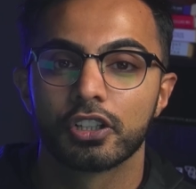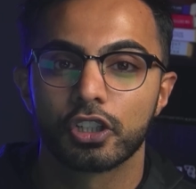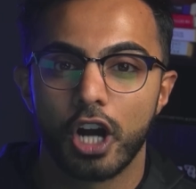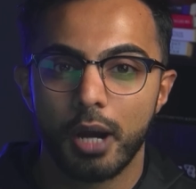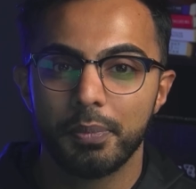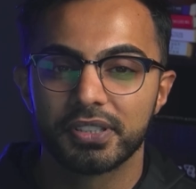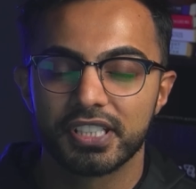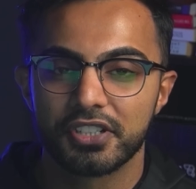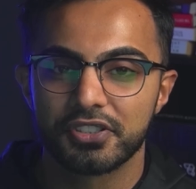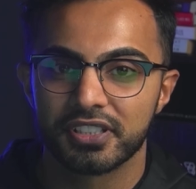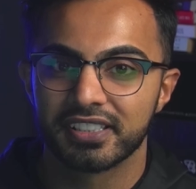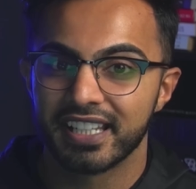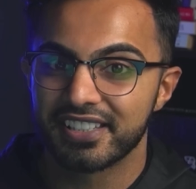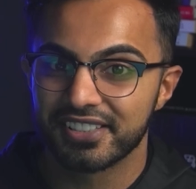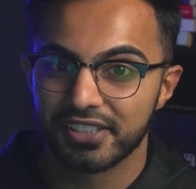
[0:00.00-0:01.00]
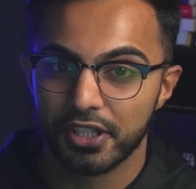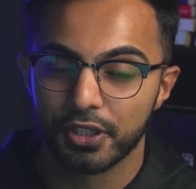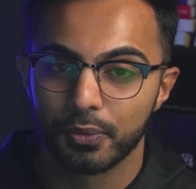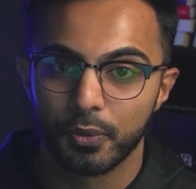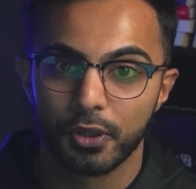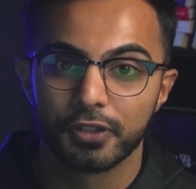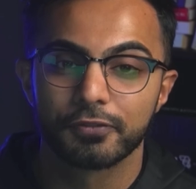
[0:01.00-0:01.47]
Competition is
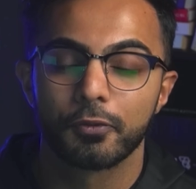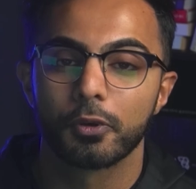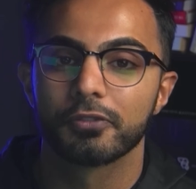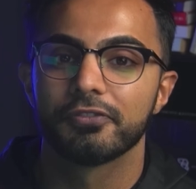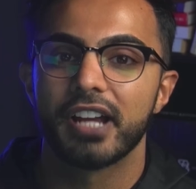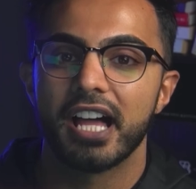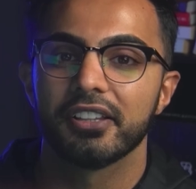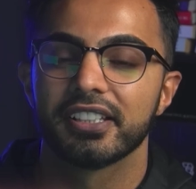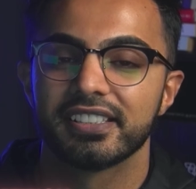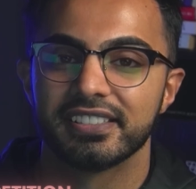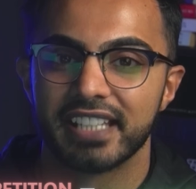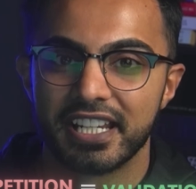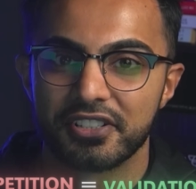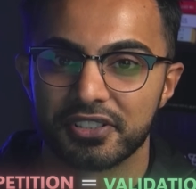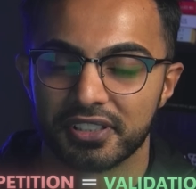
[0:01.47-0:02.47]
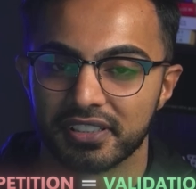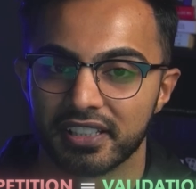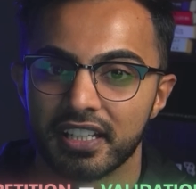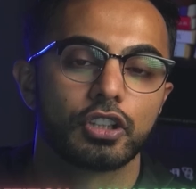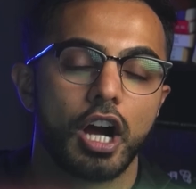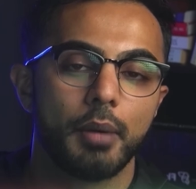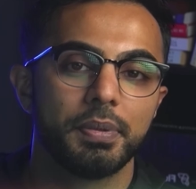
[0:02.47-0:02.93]
another word for validation.
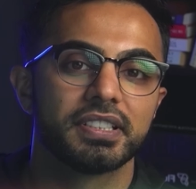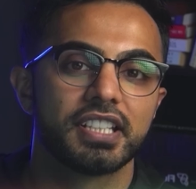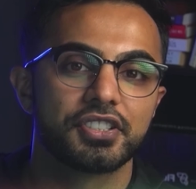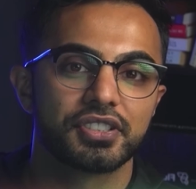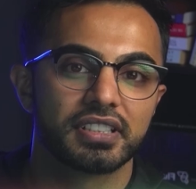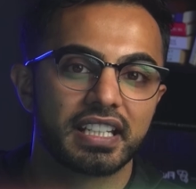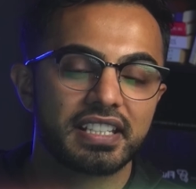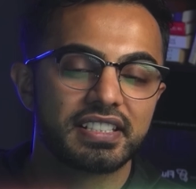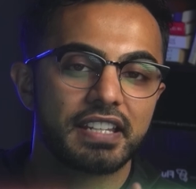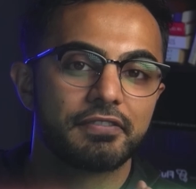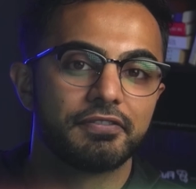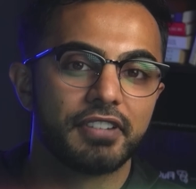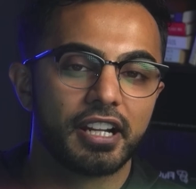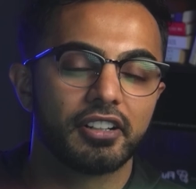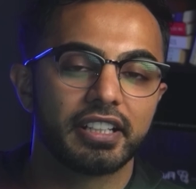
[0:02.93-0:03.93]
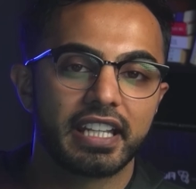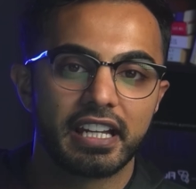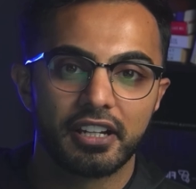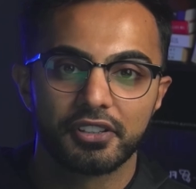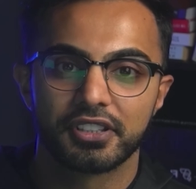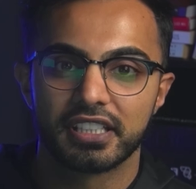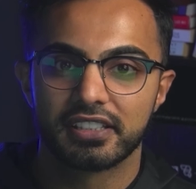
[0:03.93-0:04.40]
Competition is a very
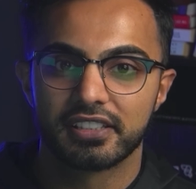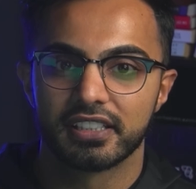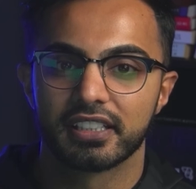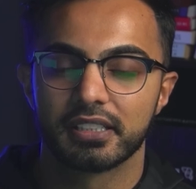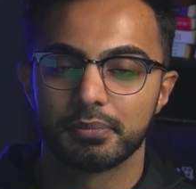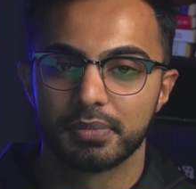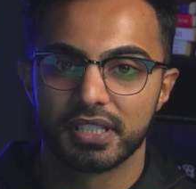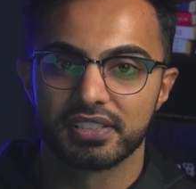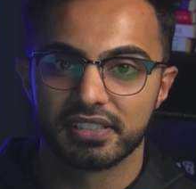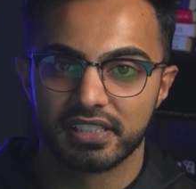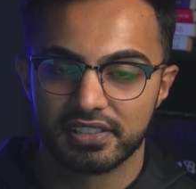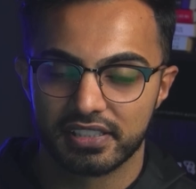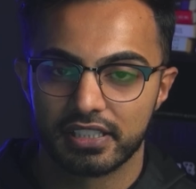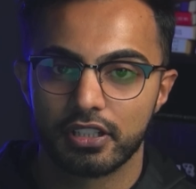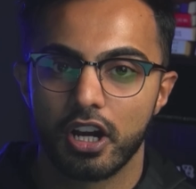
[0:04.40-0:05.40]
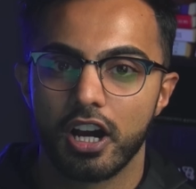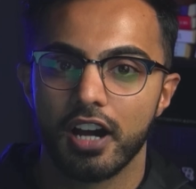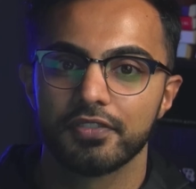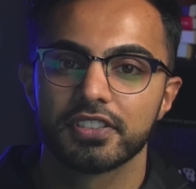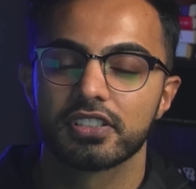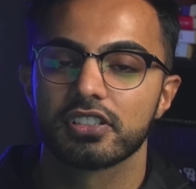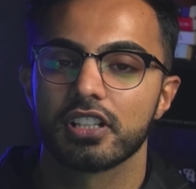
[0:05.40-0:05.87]
healthy thing in business, and
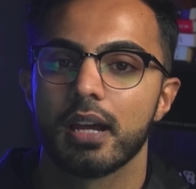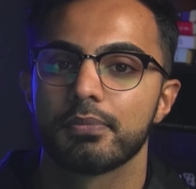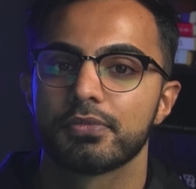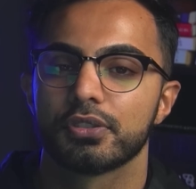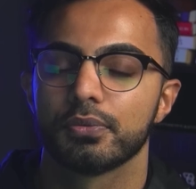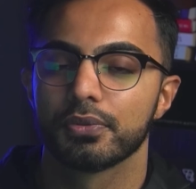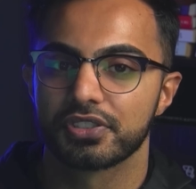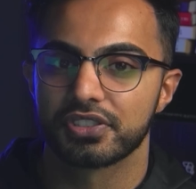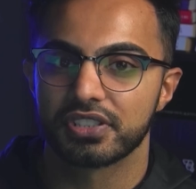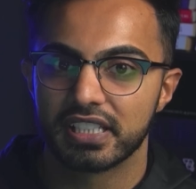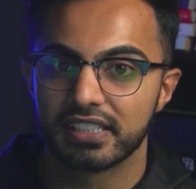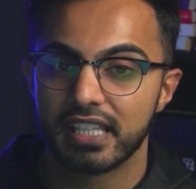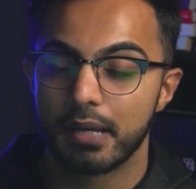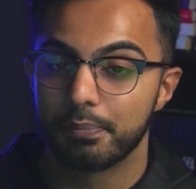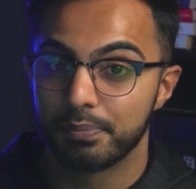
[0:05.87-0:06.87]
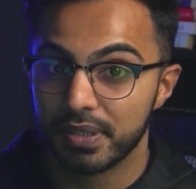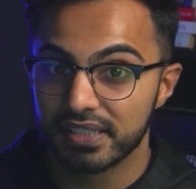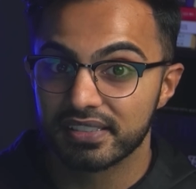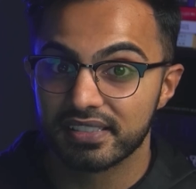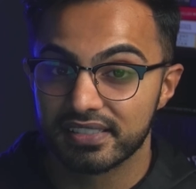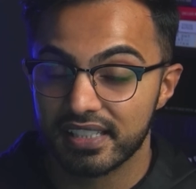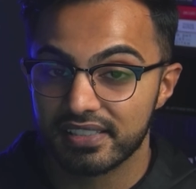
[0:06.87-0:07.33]
oftentimes you will see that
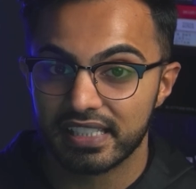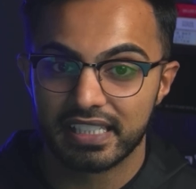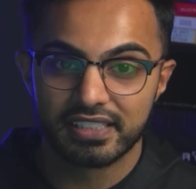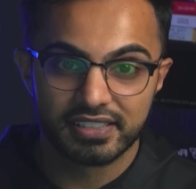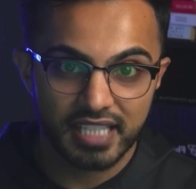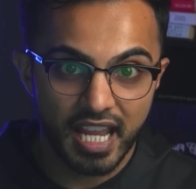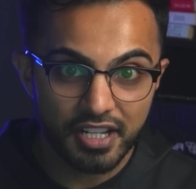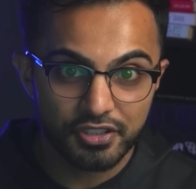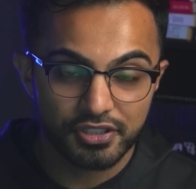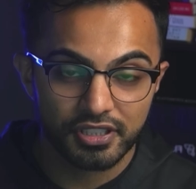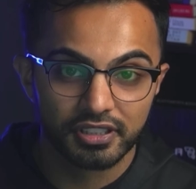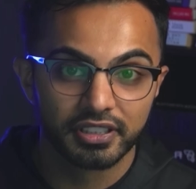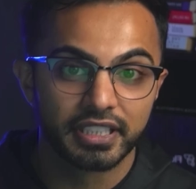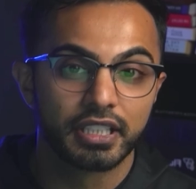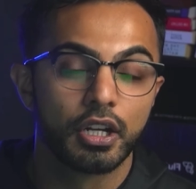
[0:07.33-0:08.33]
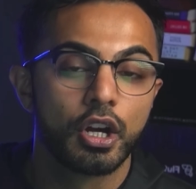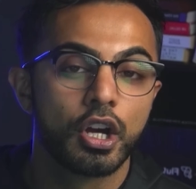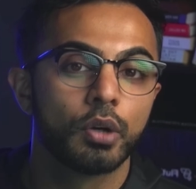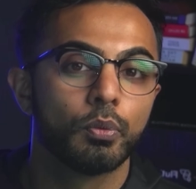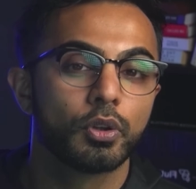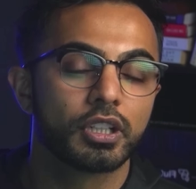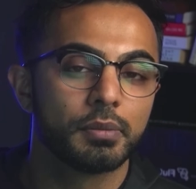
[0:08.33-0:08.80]
businesses intentionally
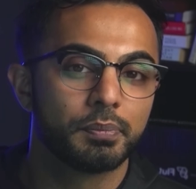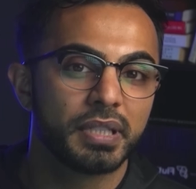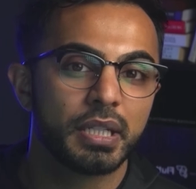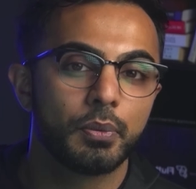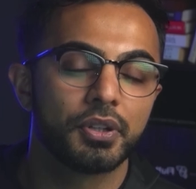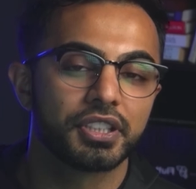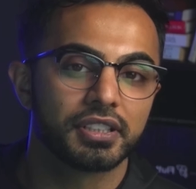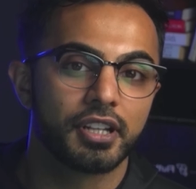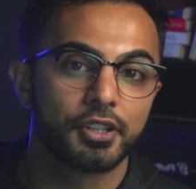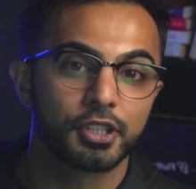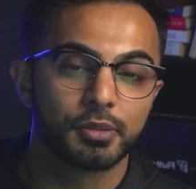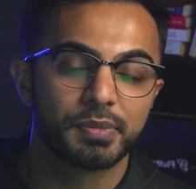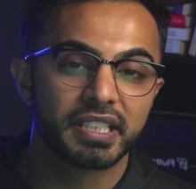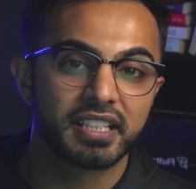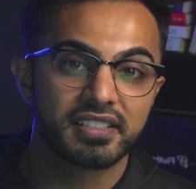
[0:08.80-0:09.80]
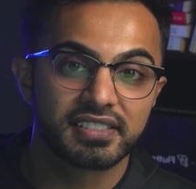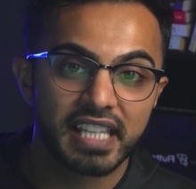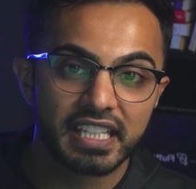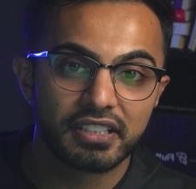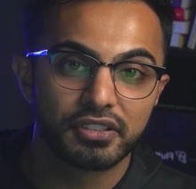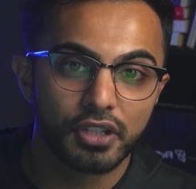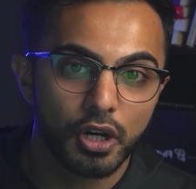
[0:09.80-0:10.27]
will compete with another because
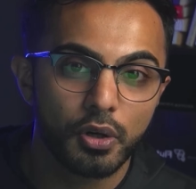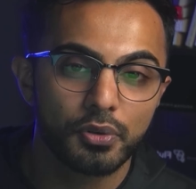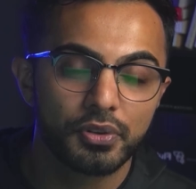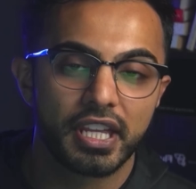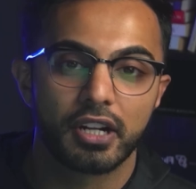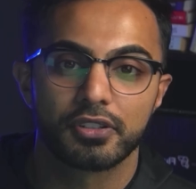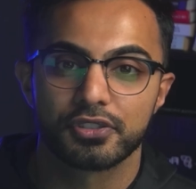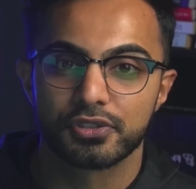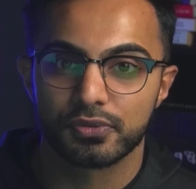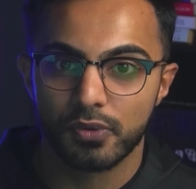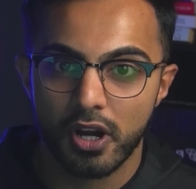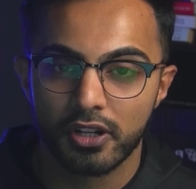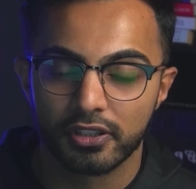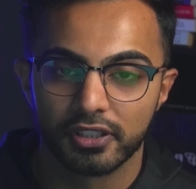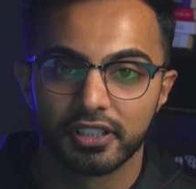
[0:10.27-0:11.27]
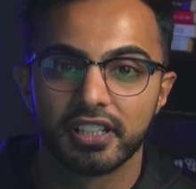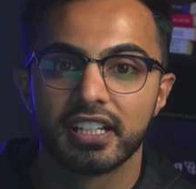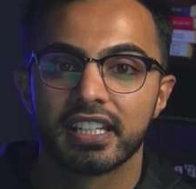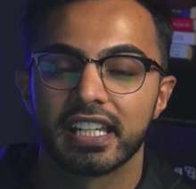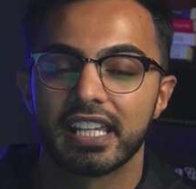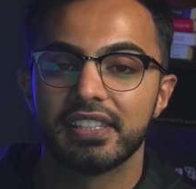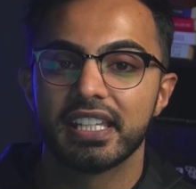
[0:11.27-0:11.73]
they know they are stronger
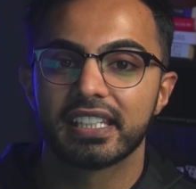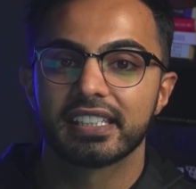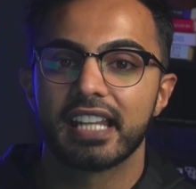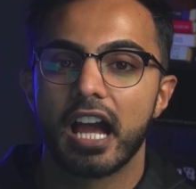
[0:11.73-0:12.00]
and they can